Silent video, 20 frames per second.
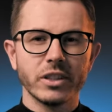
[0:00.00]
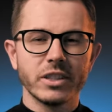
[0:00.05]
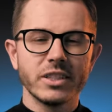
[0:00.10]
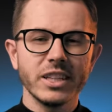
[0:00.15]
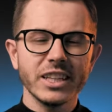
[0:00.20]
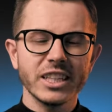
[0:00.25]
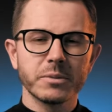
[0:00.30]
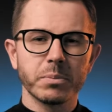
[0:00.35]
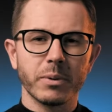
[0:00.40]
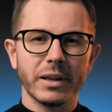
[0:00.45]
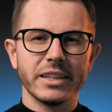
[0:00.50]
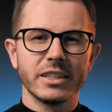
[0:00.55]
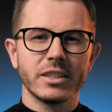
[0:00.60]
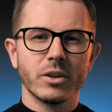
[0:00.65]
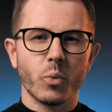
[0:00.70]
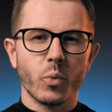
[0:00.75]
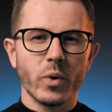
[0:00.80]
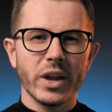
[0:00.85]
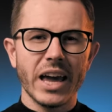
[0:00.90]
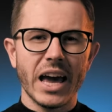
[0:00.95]
the sixth place,
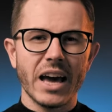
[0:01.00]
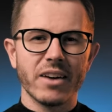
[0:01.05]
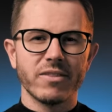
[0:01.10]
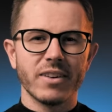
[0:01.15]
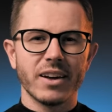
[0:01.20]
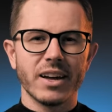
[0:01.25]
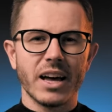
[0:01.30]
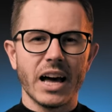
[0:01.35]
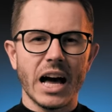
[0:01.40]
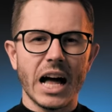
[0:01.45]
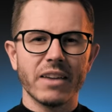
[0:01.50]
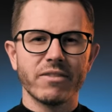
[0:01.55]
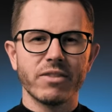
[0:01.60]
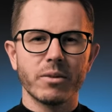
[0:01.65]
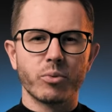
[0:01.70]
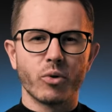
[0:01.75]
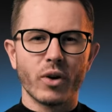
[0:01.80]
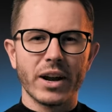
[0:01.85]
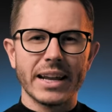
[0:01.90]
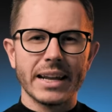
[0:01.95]
we have Alpha
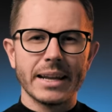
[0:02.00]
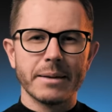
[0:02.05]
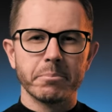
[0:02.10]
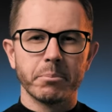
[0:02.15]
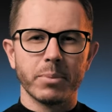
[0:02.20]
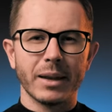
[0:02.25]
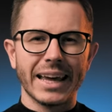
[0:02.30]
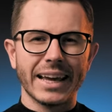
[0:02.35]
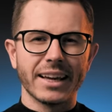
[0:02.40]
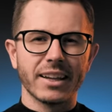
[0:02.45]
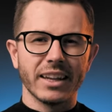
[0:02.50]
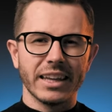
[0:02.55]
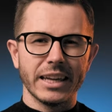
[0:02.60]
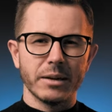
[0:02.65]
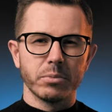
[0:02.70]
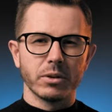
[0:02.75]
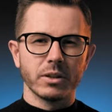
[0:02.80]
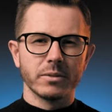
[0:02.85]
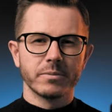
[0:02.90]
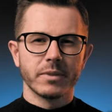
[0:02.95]
Brain Black
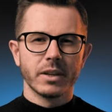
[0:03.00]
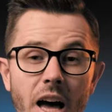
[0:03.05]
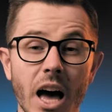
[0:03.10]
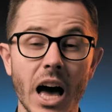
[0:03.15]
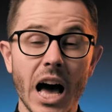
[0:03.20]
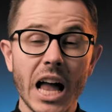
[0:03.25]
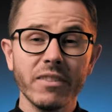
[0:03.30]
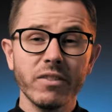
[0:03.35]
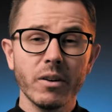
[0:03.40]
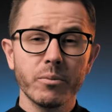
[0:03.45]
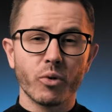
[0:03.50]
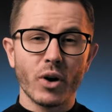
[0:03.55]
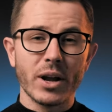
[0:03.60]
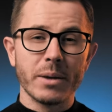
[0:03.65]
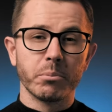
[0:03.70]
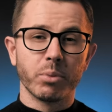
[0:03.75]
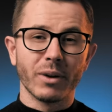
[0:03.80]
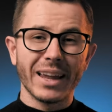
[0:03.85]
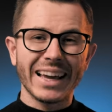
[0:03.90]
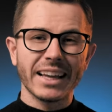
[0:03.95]
Label. Alpha
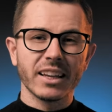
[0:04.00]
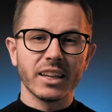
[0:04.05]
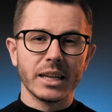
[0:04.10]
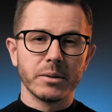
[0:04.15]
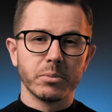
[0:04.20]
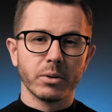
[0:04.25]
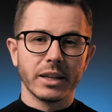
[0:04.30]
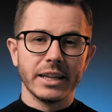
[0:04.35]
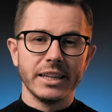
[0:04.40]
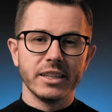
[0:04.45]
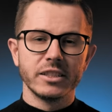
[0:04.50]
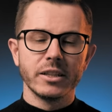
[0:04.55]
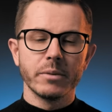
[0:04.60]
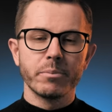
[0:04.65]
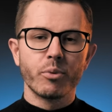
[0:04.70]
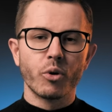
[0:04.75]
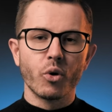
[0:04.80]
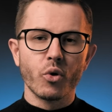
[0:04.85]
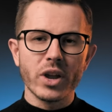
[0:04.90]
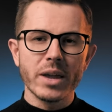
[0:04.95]
Brain Black Label is the
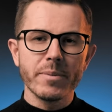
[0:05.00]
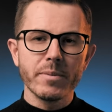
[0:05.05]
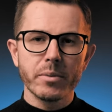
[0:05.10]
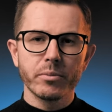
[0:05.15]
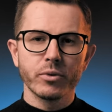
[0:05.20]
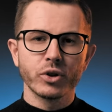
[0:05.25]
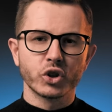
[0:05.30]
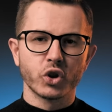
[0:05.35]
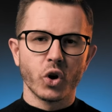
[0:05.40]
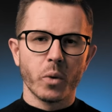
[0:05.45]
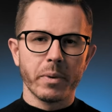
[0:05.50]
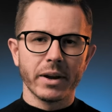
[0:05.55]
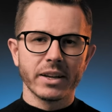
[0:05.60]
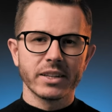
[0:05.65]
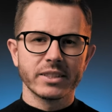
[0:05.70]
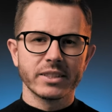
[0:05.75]
premium nootropic